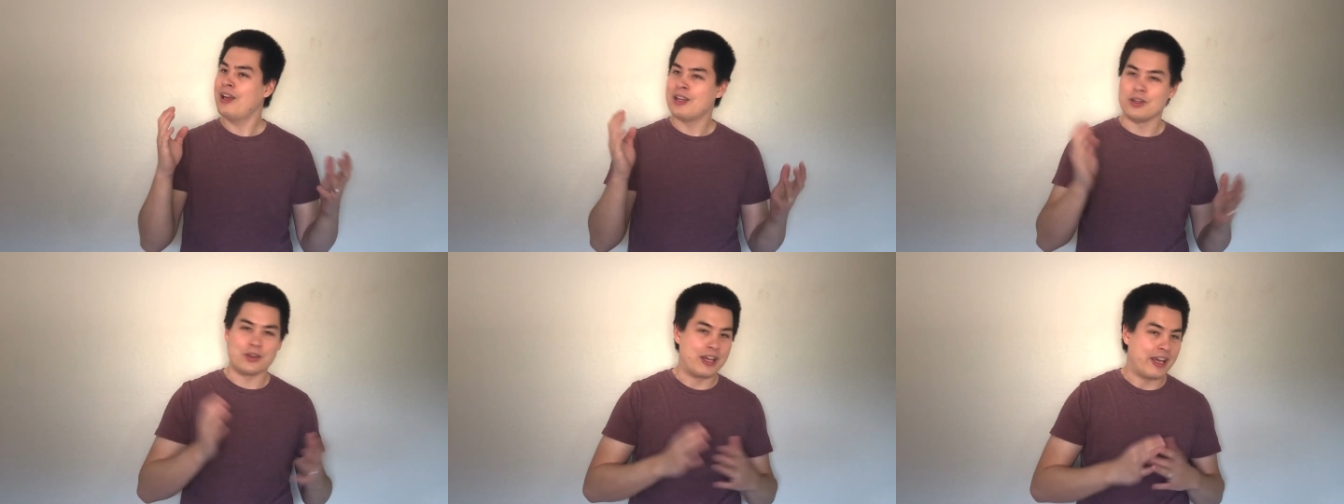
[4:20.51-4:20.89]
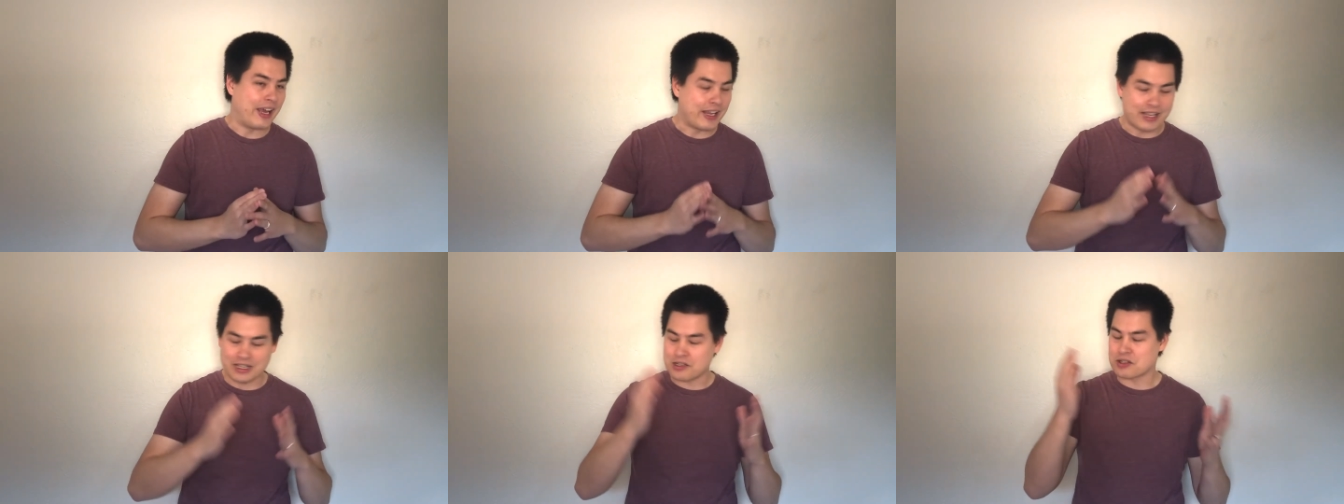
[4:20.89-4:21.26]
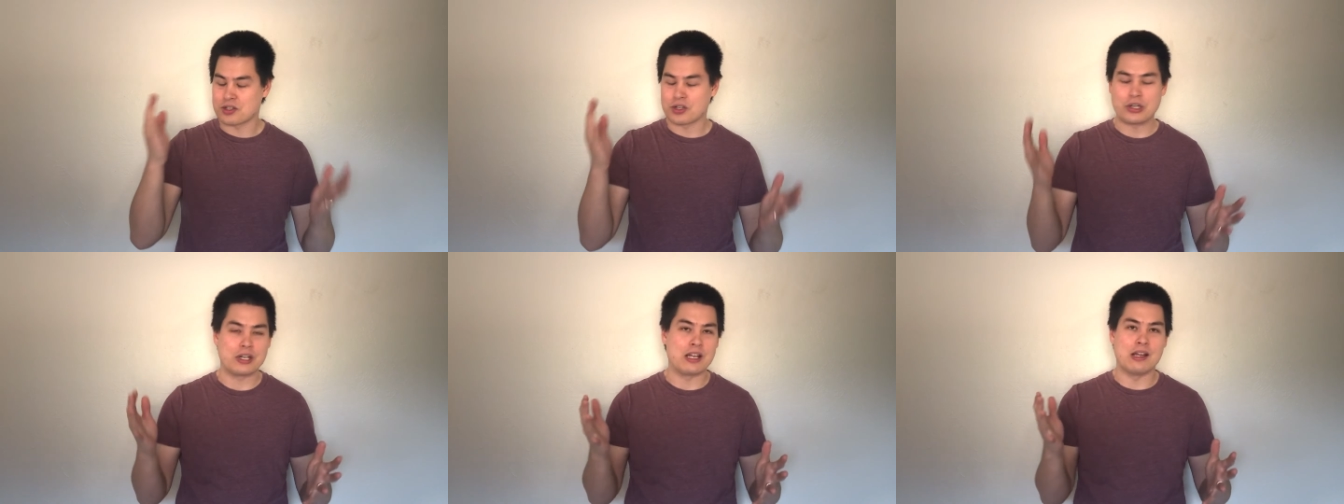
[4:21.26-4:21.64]
you can't get a
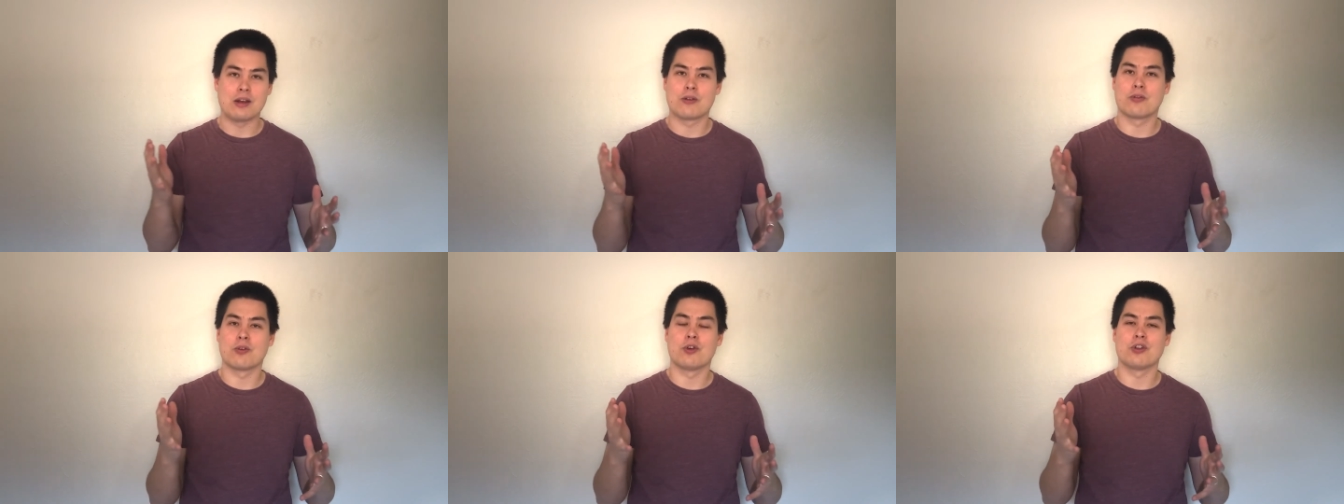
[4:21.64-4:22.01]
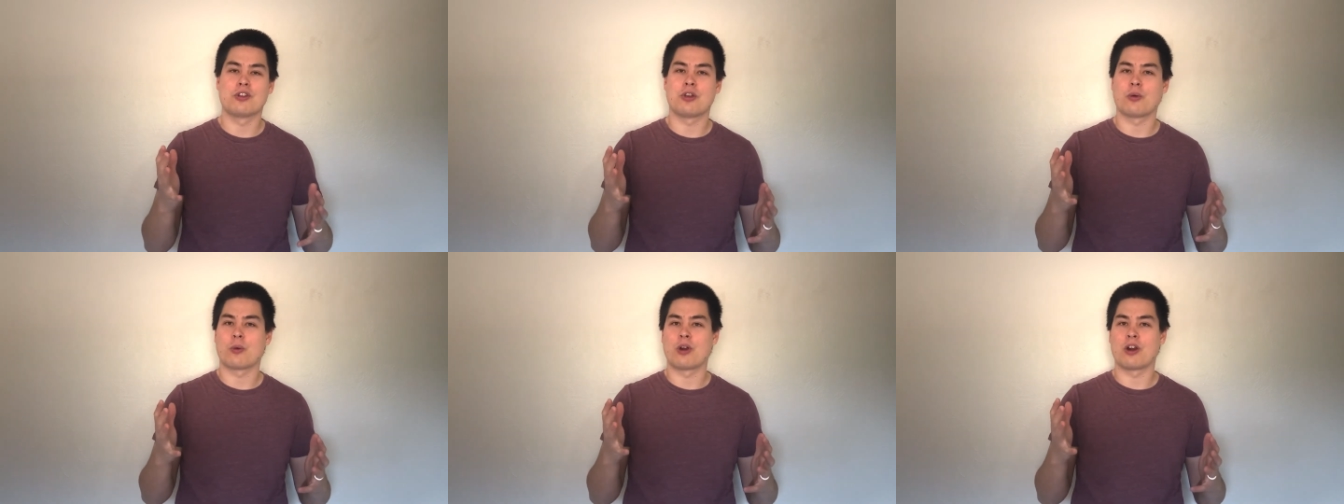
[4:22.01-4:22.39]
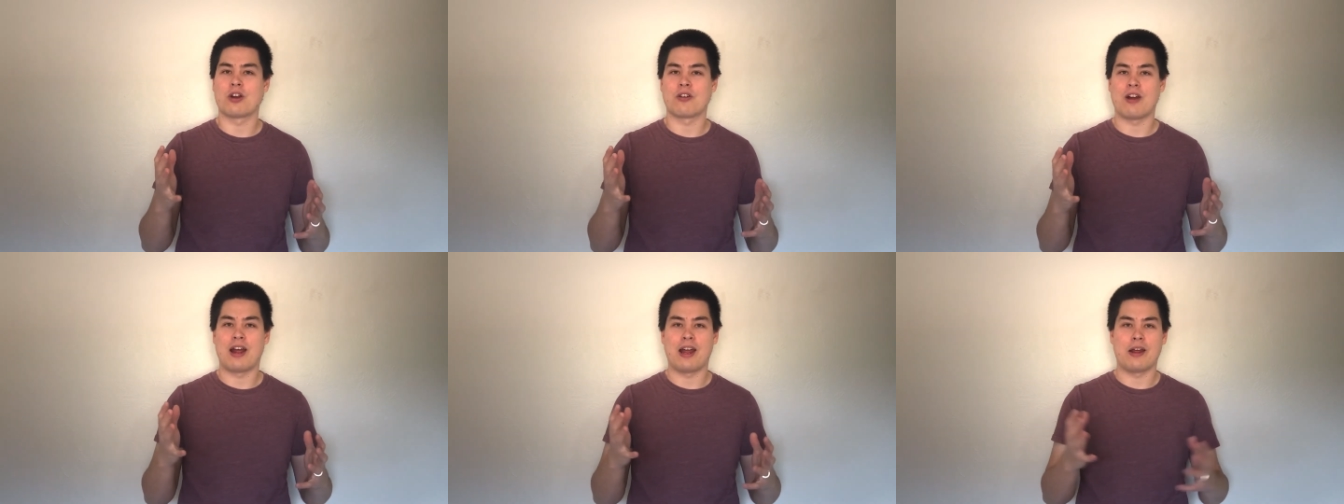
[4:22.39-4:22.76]
certain interval to work
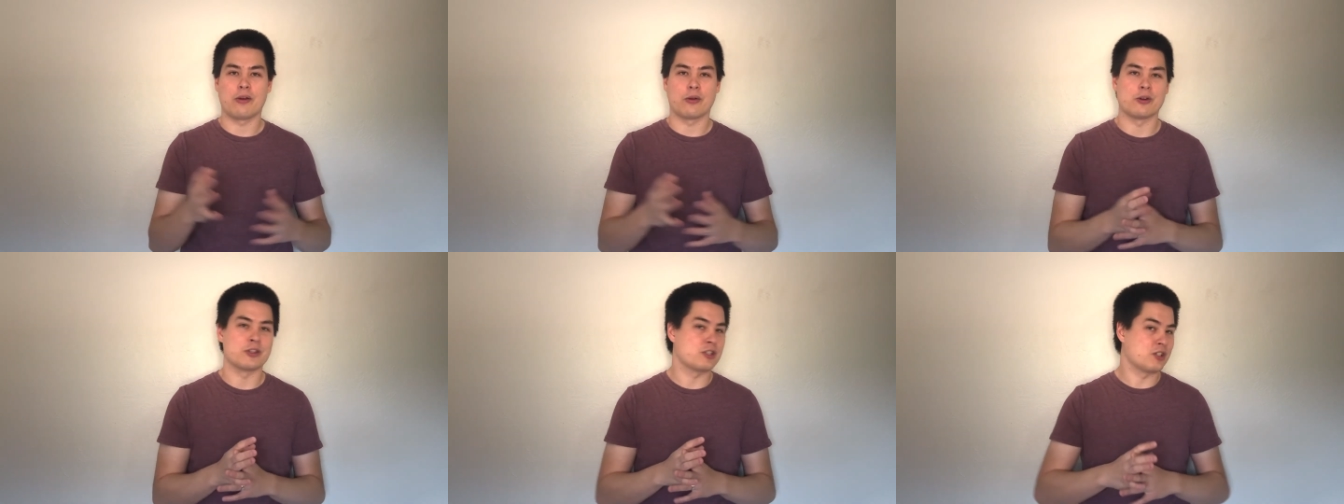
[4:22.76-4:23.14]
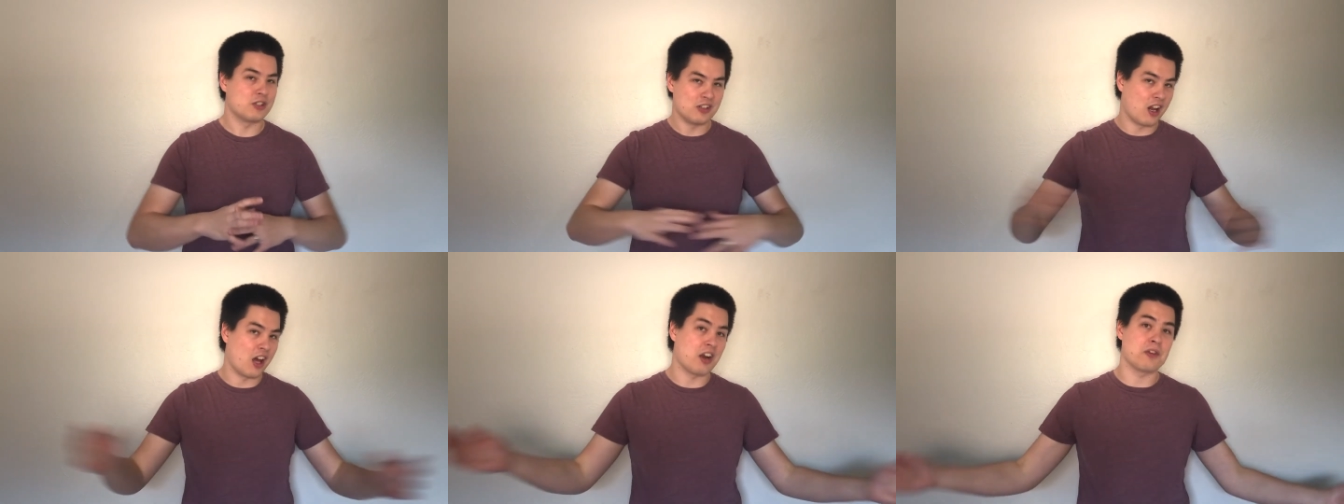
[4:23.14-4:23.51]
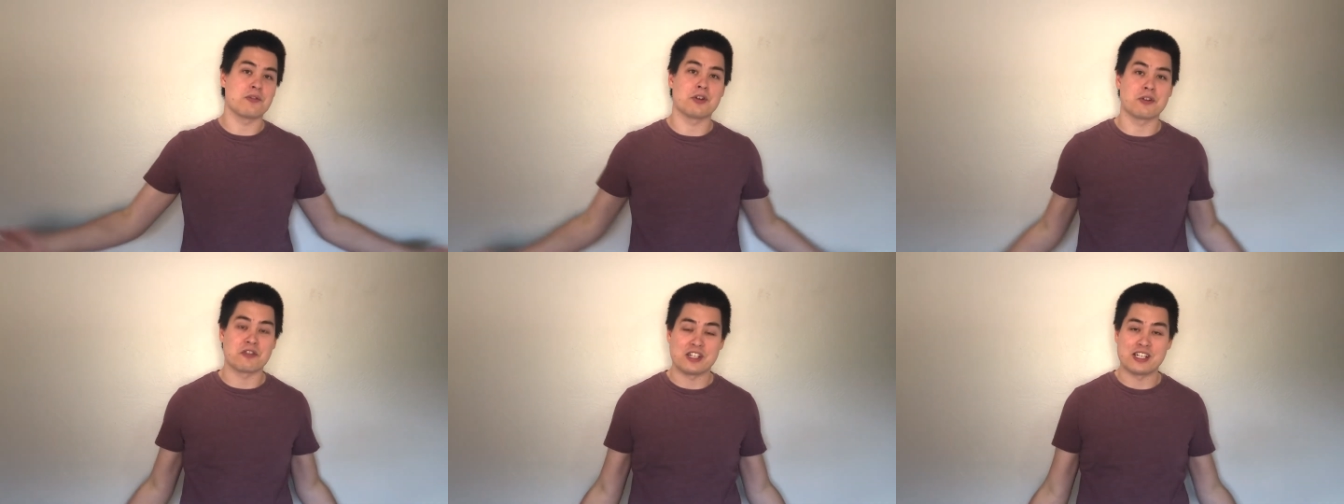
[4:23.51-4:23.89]
right or just none of
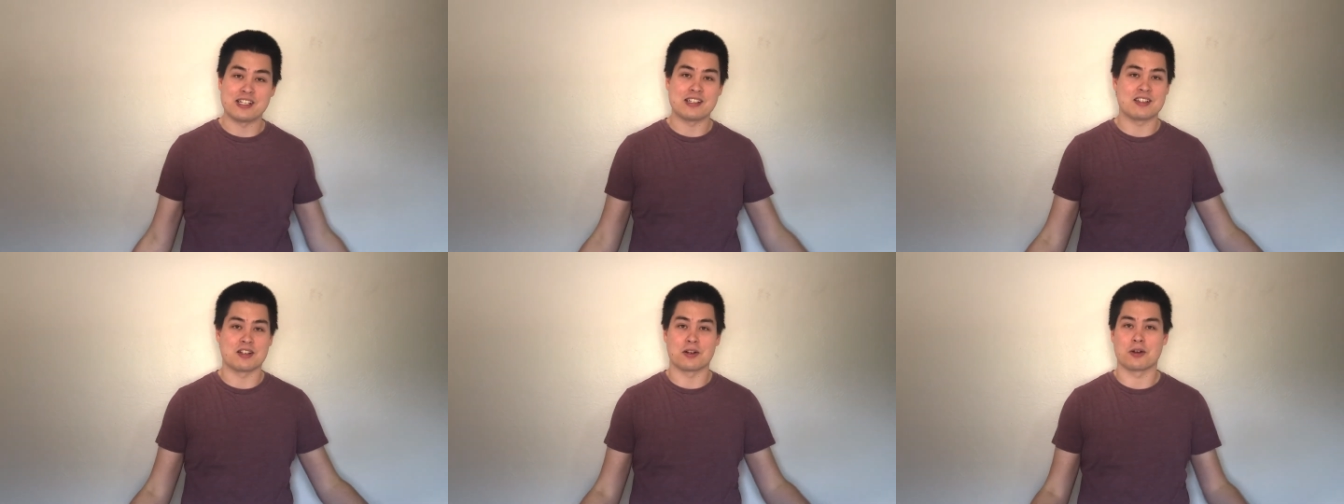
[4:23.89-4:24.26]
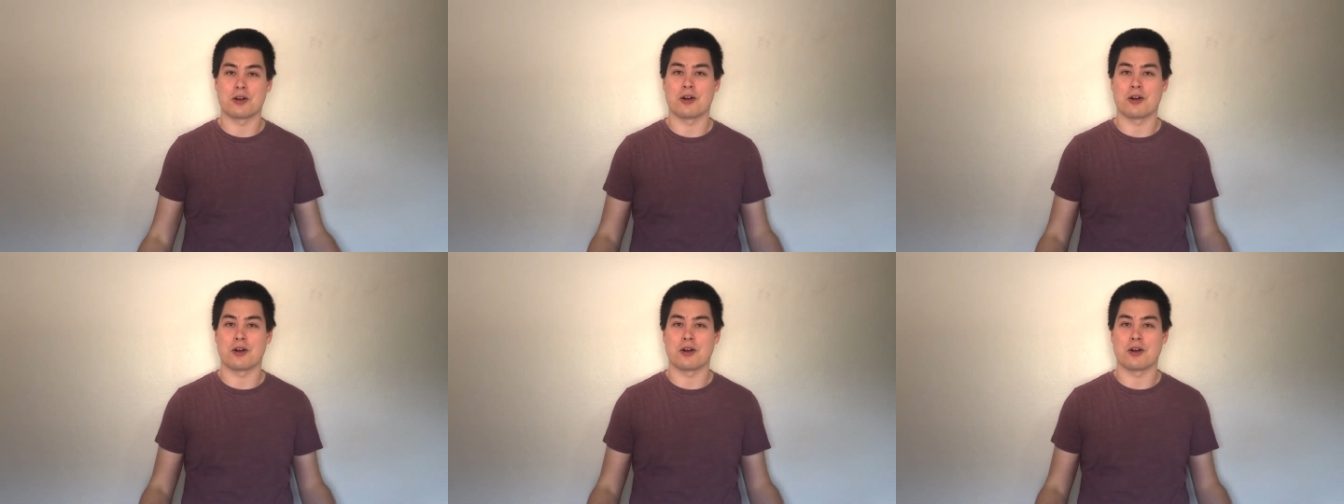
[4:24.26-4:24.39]
your reeds are,